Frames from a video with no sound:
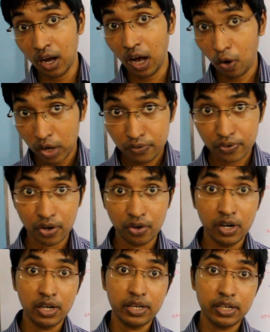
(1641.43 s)

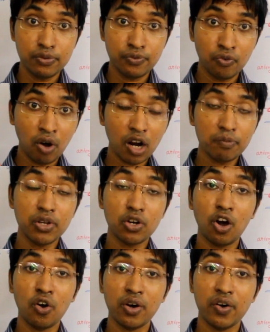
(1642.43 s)
However, if one of the
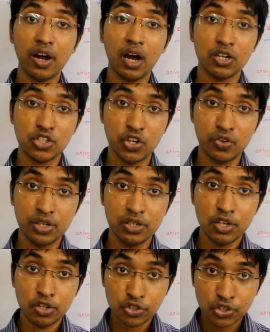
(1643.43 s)
coronary artery
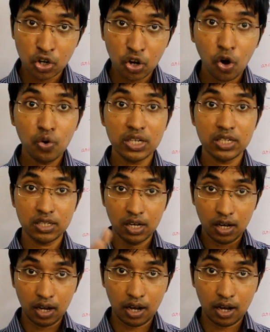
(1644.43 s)
slowly